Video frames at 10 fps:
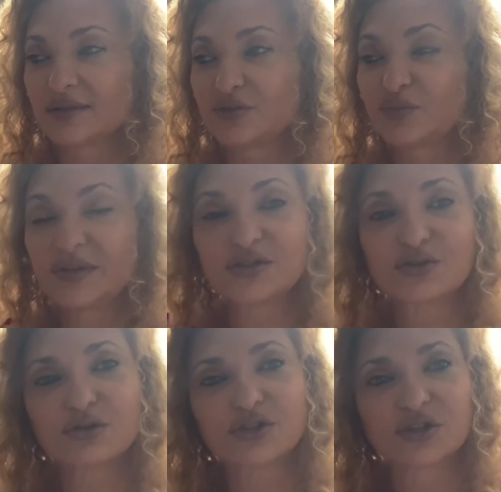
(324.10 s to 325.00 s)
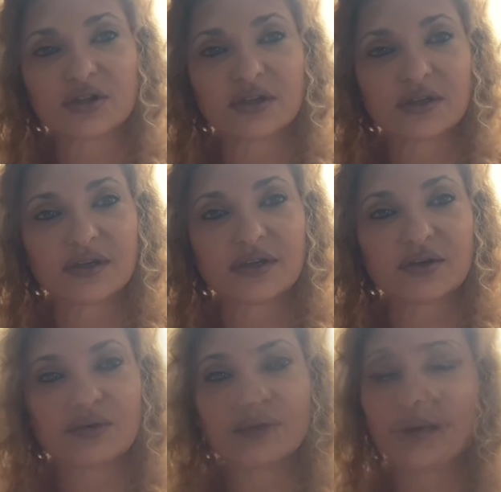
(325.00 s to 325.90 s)
to be social, you
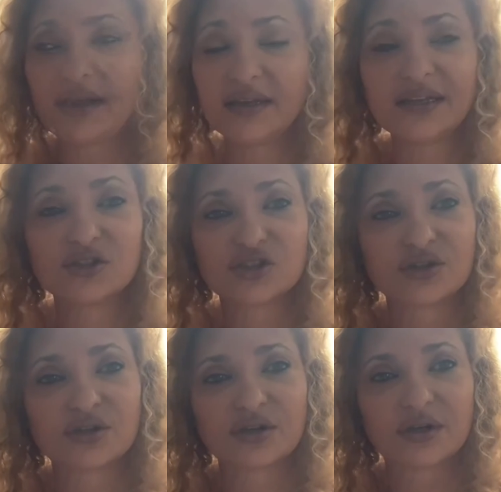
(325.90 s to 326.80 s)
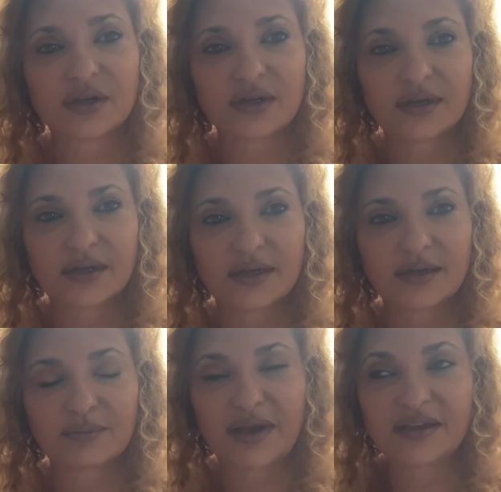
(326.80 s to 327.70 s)
know, by nature.
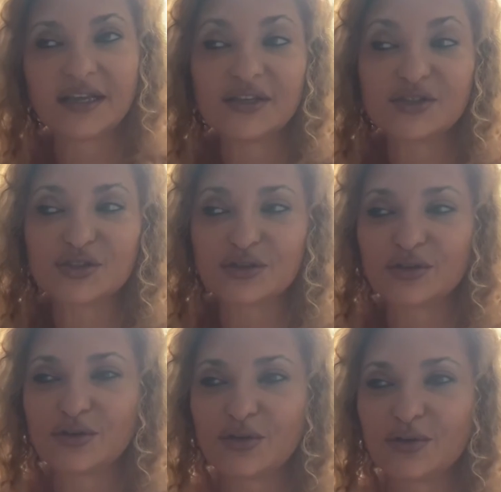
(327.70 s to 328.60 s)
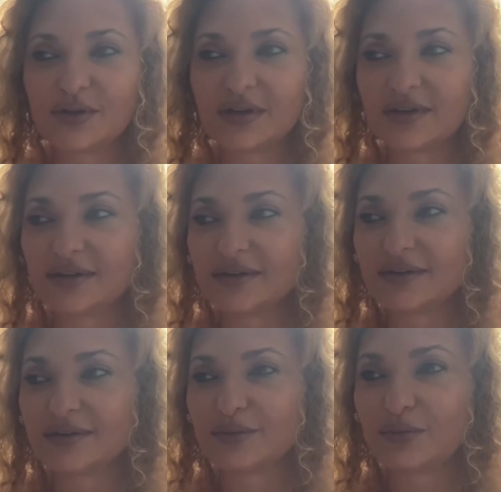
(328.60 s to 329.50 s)
By nature, you know,
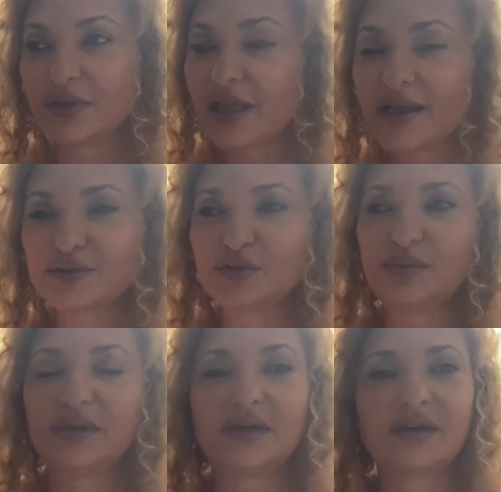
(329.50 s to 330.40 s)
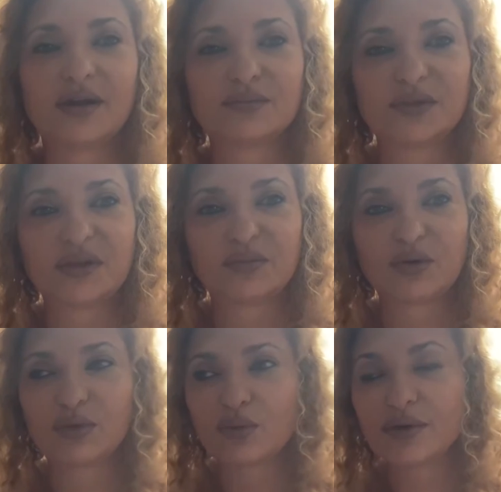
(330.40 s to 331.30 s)
we like to be around people.
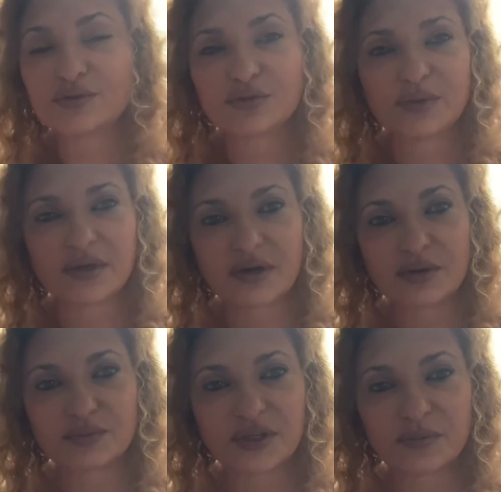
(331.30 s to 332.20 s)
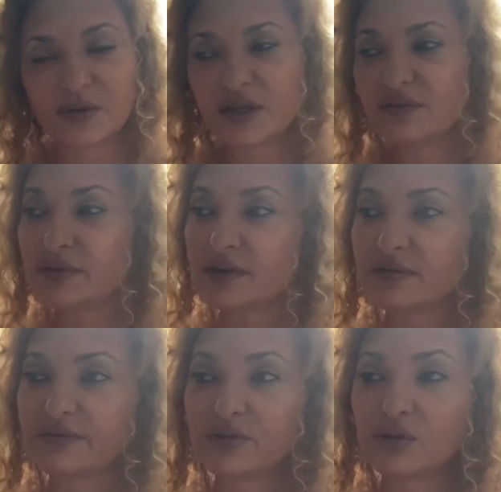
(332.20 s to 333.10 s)
We want to be around people, even
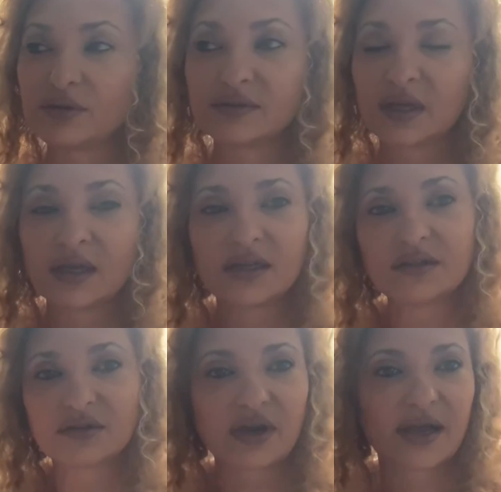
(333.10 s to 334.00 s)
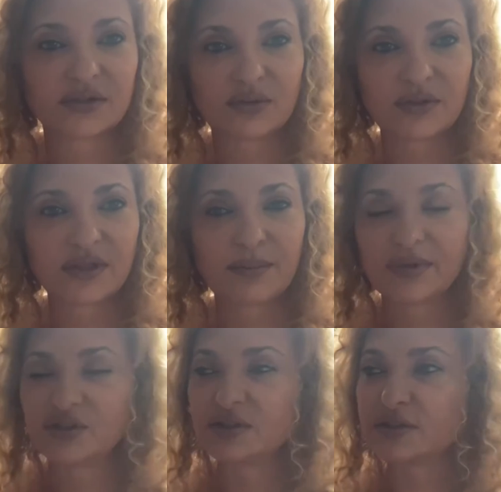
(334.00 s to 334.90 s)
if we don't interact with them, but
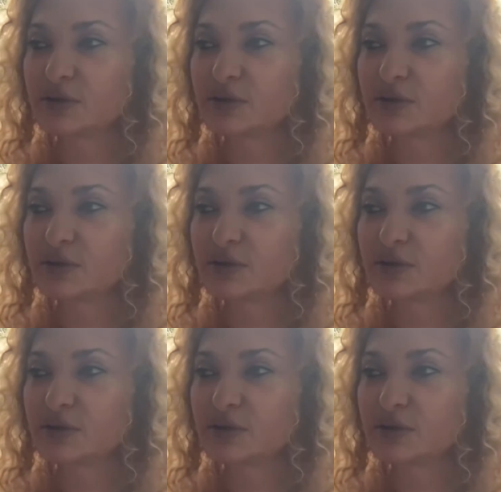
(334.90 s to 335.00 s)
just